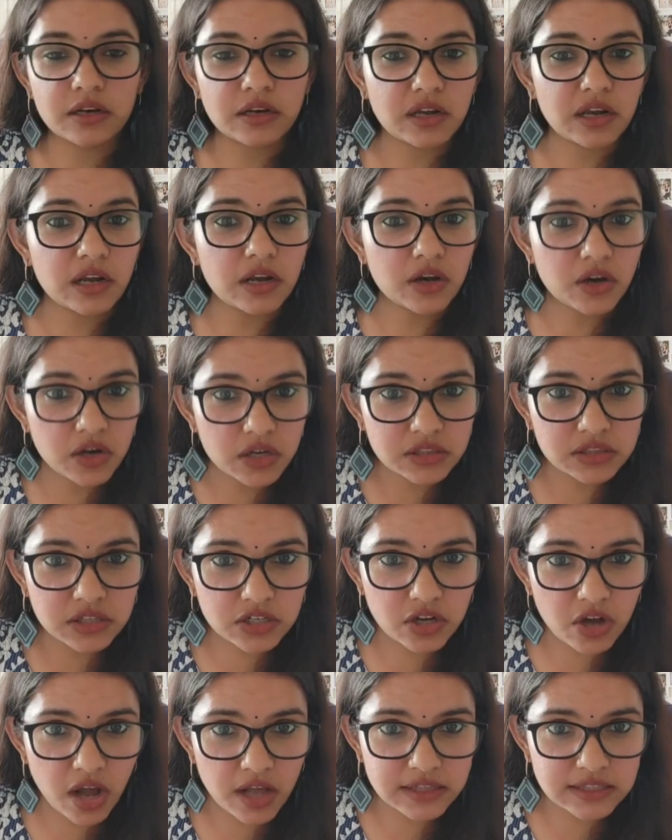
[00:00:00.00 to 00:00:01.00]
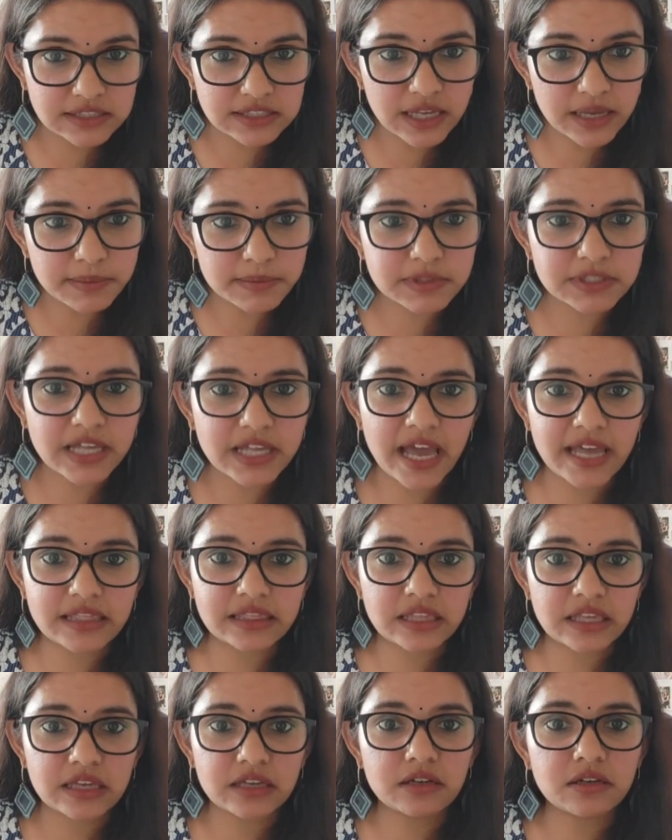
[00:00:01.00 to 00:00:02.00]
learn the concepts, I
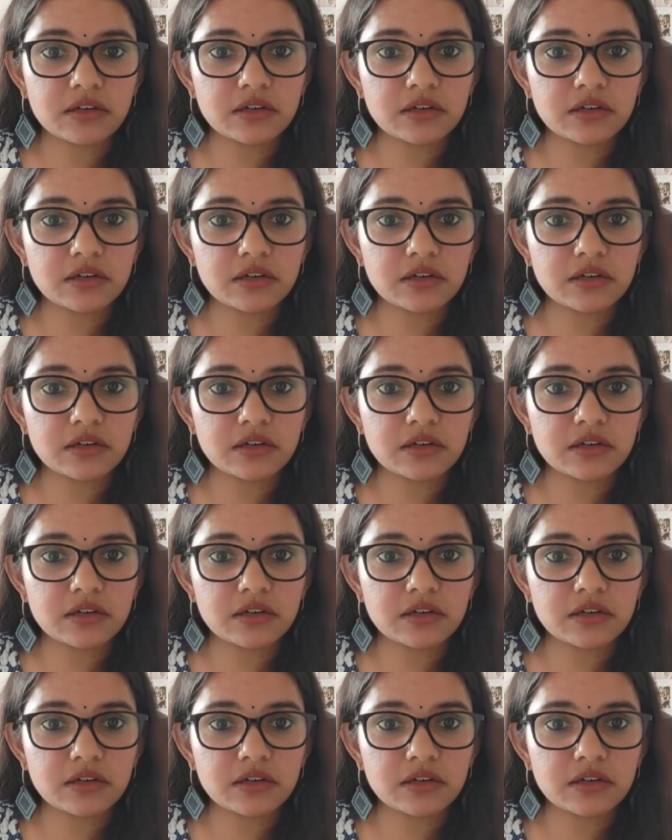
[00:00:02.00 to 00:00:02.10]
think